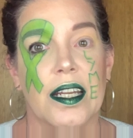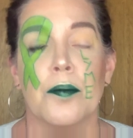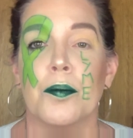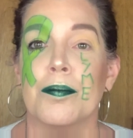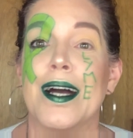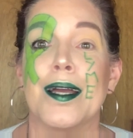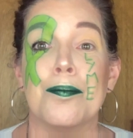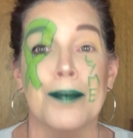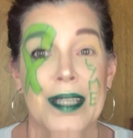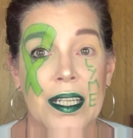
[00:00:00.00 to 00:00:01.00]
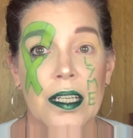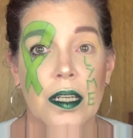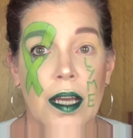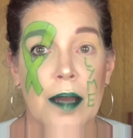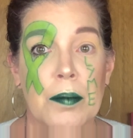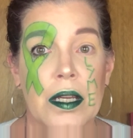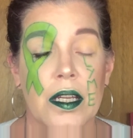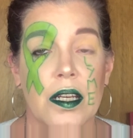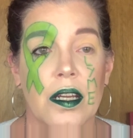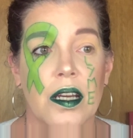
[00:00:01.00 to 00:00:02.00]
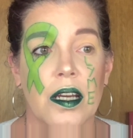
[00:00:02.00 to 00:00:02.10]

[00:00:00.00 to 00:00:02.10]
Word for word: And by a minute, I mean